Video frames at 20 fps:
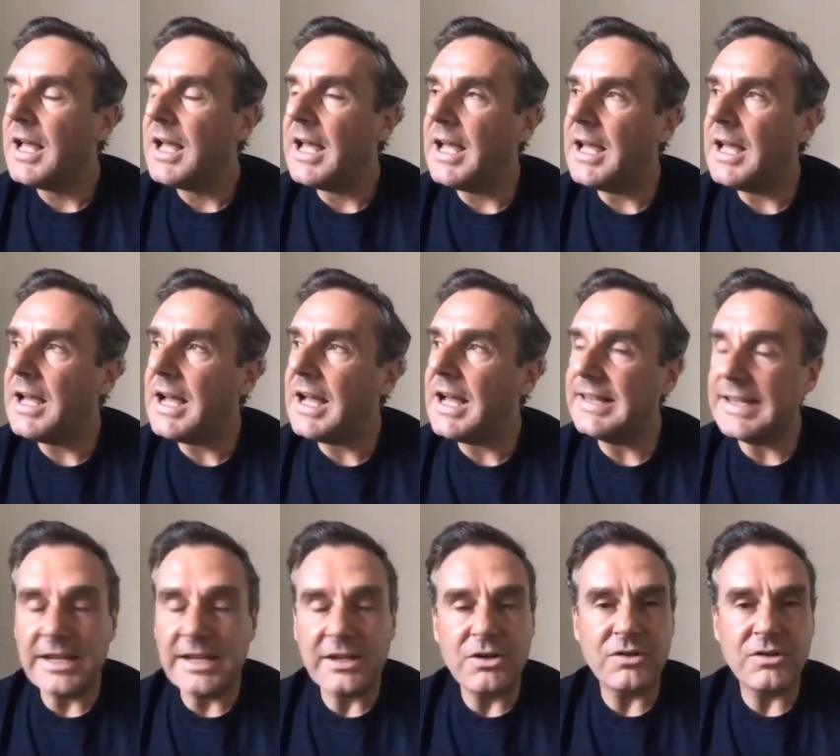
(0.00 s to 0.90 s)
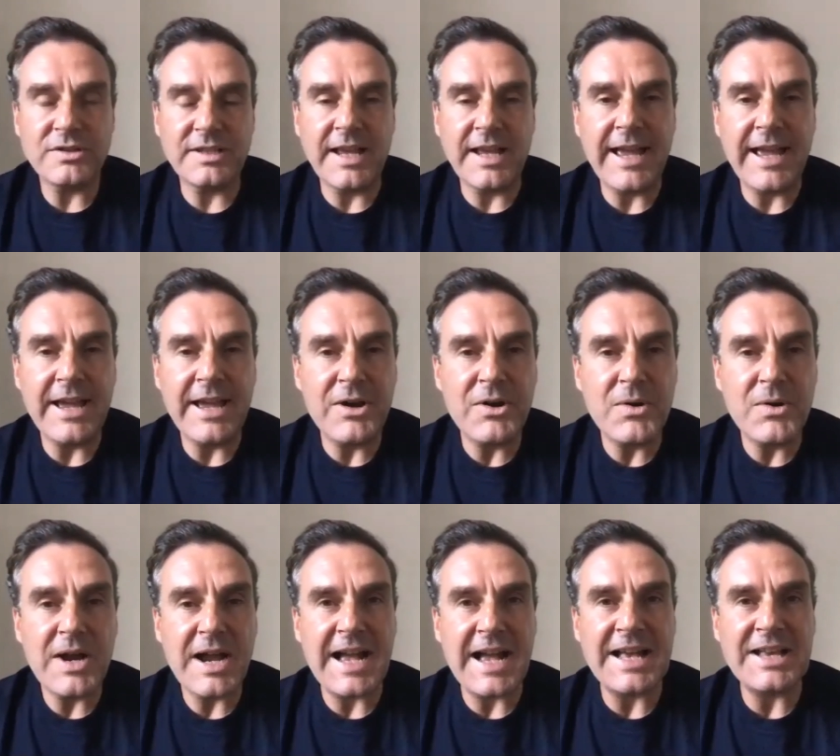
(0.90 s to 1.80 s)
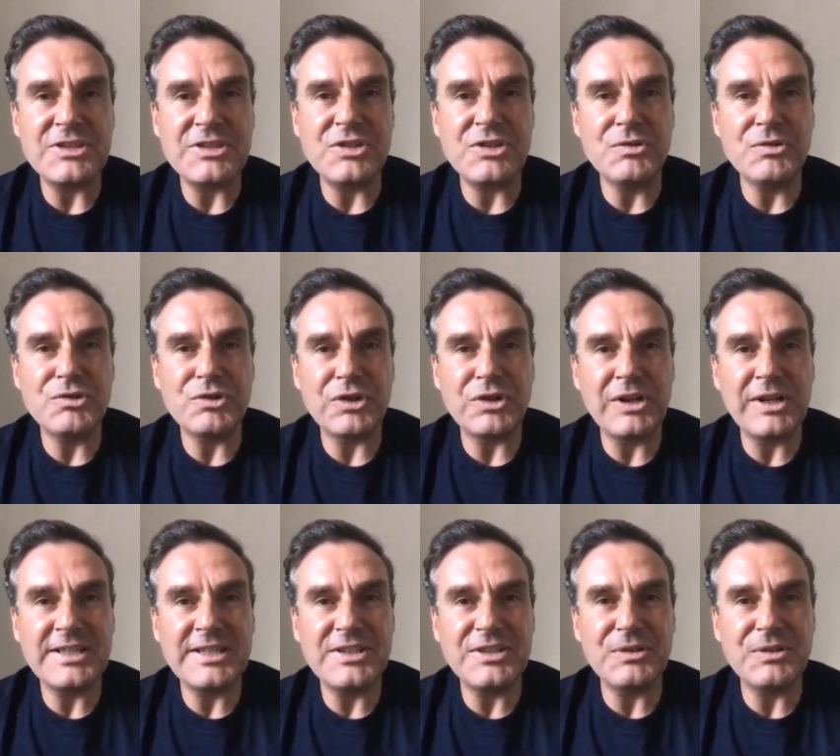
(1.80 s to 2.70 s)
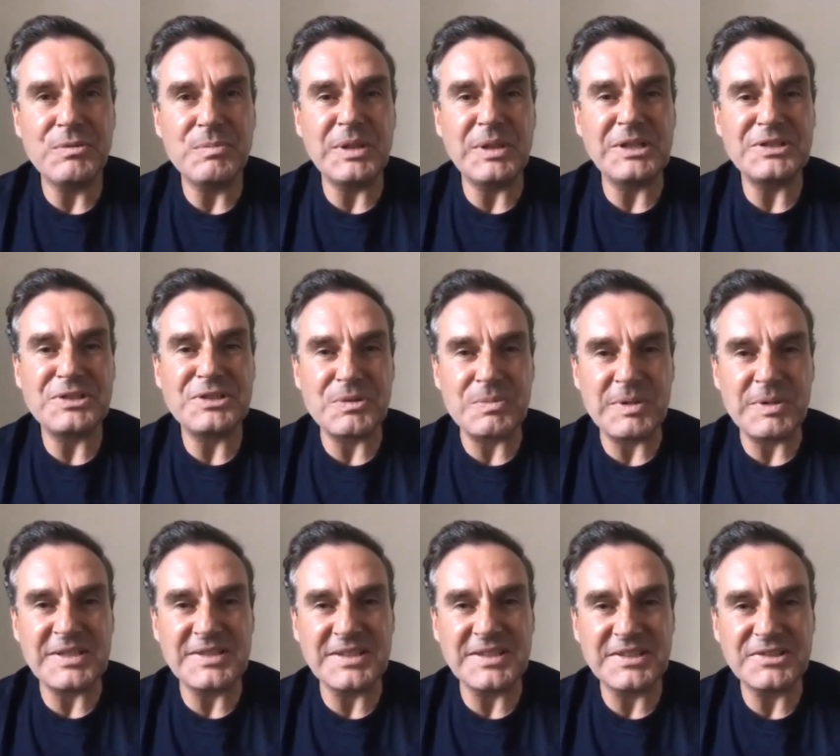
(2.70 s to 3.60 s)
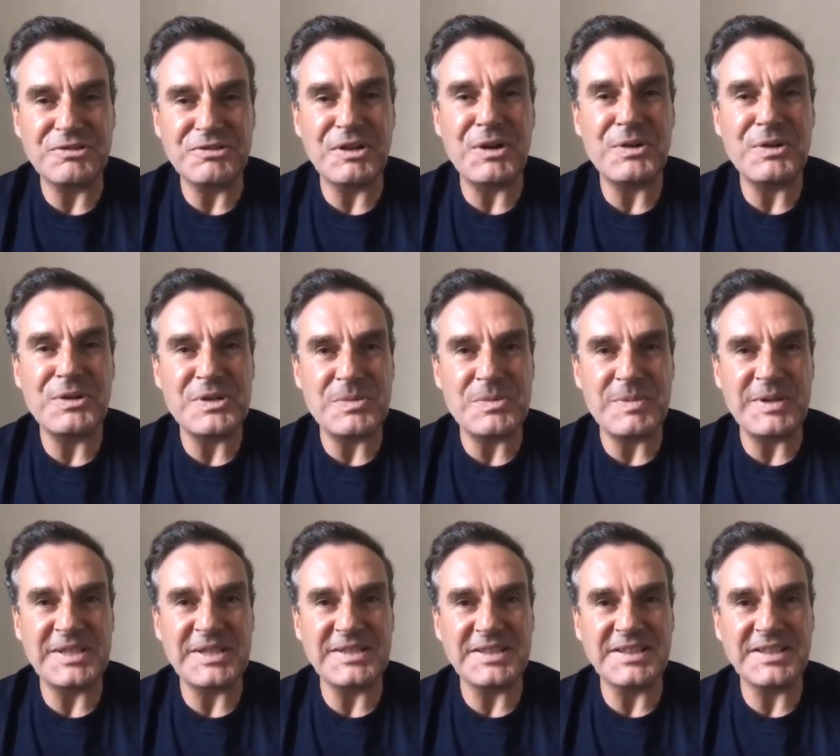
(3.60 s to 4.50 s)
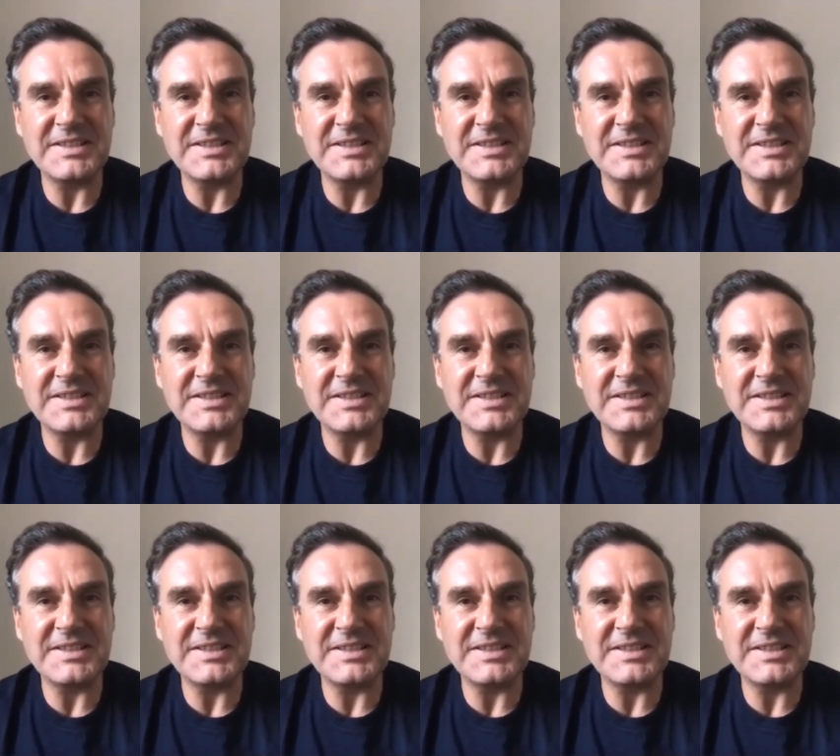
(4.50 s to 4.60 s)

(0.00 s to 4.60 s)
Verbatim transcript: Uh, and then, of course, the how as you try to build your business, grow your business,